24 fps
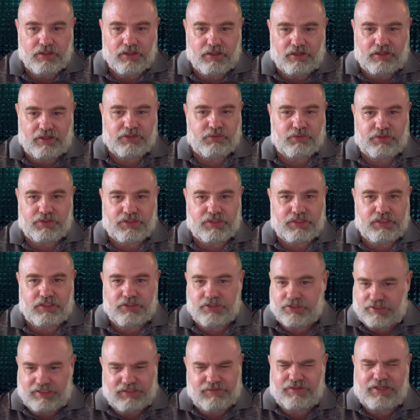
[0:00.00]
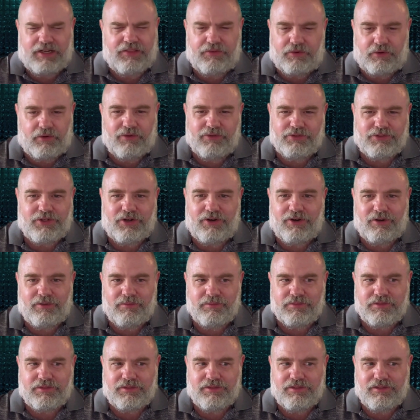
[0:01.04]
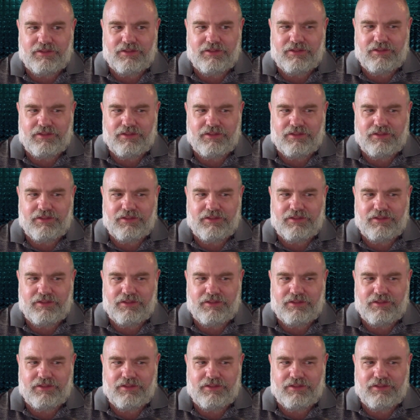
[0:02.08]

And as we'll see, just even on their own terms,